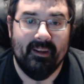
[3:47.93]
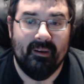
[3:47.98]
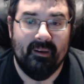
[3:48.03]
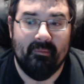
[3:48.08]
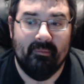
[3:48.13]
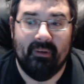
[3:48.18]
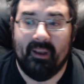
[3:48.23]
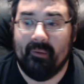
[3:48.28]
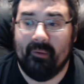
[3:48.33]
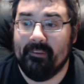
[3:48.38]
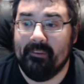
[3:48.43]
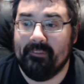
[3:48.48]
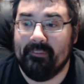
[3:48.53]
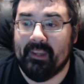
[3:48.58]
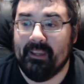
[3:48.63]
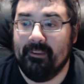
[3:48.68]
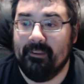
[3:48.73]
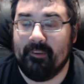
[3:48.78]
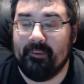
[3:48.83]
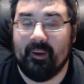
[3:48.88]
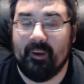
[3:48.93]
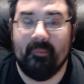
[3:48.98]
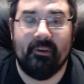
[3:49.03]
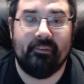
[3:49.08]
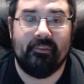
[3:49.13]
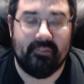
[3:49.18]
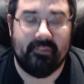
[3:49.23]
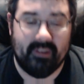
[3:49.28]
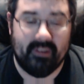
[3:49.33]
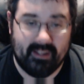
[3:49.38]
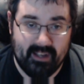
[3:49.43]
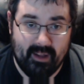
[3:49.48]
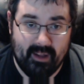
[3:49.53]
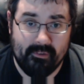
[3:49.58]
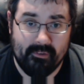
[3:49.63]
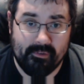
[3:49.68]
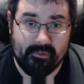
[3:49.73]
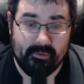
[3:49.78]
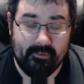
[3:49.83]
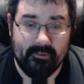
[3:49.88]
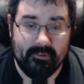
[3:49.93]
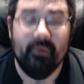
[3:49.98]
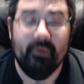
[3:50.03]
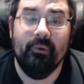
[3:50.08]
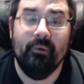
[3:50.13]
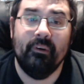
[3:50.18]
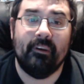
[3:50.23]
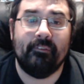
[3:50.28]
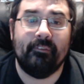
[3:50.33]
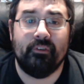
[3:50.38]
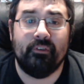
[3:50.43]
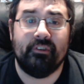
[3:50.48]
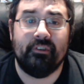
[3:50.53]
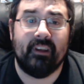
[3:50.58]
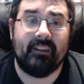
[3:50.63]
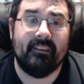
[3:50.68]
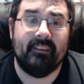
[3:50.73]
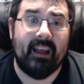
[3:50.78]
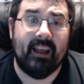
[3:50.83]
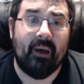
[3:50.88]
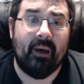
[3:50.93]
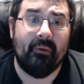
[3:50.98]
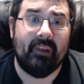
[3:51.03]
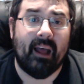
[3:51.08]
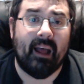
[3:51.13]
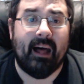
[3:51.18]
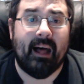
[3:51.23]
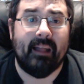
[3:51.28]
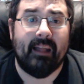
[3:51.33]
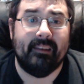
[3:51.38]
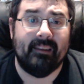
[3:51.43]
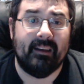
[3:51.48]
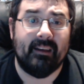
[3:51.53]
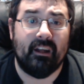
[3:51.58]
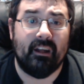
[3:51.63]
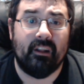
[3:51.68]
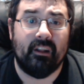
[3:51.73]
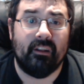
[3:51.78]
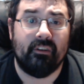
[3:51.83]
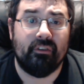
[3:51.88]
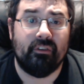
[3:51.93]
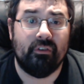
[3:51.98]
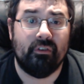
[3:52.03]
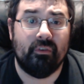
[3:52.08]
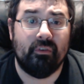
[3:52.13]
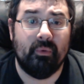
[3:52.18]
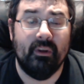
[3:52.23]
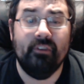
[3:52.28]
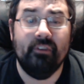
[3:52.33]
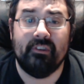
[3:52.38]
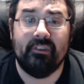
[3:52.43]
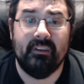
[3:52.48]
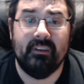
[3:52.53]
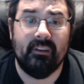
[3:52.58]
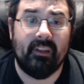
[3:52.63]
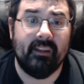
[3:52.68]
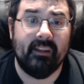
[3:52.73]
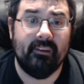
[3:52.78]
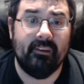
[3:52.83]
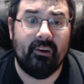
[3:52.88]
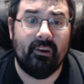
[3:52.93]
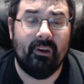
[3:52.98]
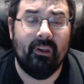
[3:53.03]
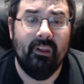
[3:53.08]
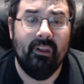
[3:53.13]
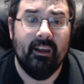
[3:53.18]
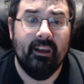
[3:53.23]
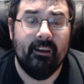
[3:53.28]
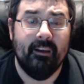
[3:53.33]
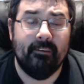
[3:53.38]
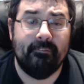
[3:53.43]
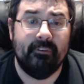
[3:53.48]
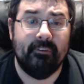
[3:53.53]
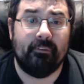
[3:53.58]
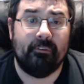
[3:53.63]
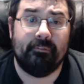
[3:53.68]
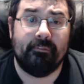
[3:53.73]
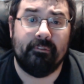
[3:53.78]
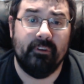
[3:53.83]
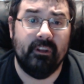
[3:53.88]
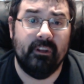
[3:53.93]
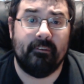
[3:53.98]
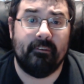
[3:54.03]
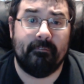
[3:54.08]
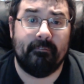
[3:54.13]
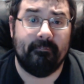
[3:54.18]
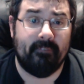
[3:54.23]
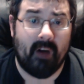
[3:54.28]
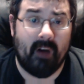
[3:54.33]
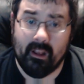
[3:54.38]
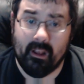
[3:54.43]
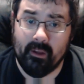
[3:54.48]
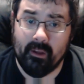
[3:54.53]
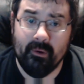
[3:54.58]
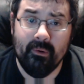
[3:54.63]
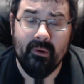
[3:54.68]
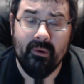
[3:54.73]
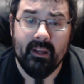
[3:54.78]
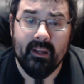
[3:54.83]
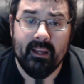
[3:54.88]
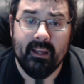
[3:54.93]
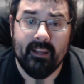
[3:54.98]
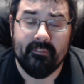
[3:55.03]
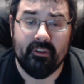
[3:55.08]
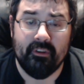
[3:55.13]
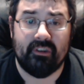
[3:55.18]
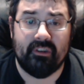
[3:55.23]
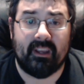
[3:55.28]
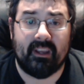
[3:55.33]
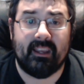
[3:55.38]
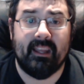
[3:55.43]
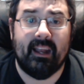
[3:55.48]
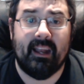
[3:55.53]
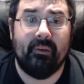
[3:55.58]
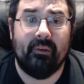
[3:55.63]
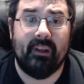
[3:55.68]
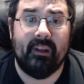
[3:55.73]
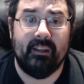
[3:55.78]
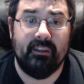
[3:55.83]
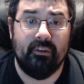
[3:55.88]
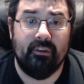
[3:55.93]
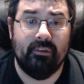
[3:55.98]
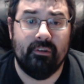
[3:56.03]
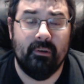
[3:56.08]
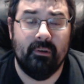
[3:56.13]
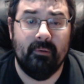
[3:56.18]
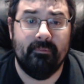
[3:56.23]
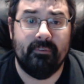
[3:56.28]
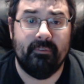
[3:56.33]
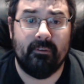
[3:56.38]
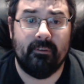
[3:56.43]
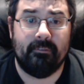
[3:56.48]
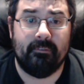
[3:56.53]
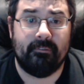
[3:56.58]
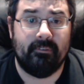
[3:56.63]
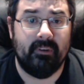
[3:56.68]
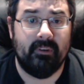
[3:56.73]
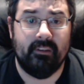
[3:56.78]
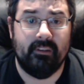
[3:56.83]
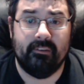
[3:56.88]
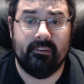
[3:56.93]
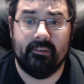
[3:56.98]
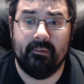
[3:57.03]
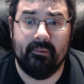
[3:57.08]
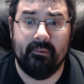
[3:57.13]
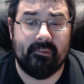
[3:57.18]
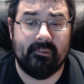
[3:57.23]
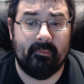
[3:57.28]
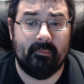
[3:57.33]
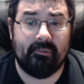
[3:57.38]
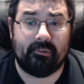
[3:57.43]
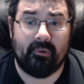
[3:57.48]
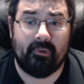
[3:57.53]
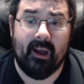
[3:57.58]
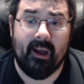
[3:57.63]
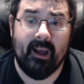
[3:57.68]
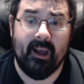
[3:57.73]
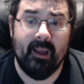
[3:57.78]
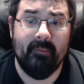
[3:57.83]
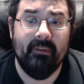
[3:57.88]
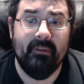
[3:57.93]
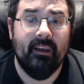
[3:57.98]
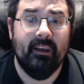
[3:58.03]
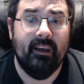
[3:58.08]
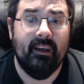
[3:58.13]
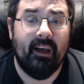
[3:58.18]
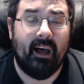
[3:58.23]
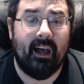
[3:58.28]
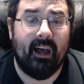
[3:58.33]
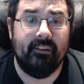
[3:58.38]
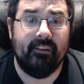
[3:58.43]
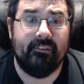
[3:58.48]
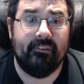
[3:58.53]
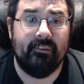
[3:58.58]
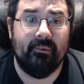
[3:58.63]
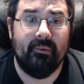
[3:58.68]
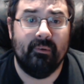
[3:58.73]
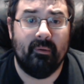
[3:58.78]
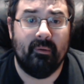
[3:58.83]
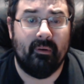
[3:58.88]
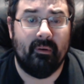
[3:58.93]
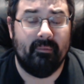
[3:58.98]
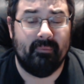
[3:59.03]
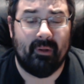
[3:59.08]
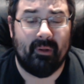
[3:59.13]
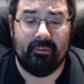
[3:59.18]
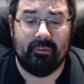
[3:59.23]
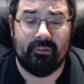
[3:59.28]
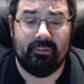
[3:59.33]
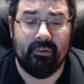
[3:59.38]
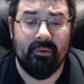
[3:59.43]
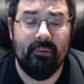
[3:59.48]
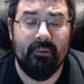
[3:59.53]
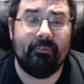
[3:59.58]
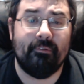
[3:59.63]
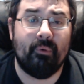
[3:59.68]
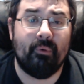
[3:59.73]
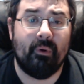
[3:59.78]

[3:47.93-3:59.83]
But I want to thank you very much for checking out this review. If you checked it out on uh, Twitch and you liked it all, feel free to follow. If you check it out on YouTube, feel free to subscribe. I do about two to four